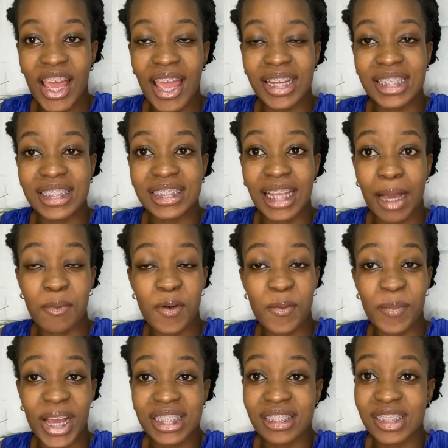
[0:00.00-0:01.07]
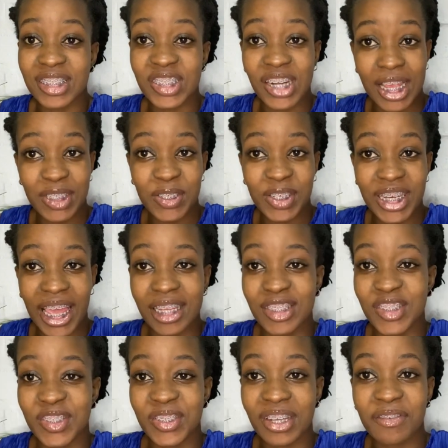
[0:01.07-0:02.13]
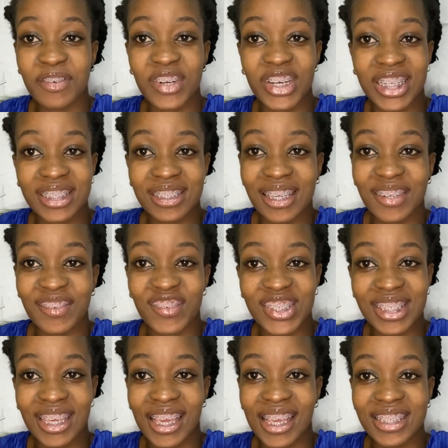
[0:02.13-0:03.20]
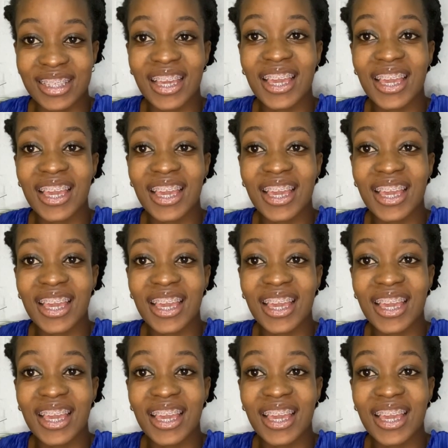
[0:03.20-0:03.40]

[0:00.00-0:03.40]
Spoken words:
a double master's graduate, a junior forensic investigator,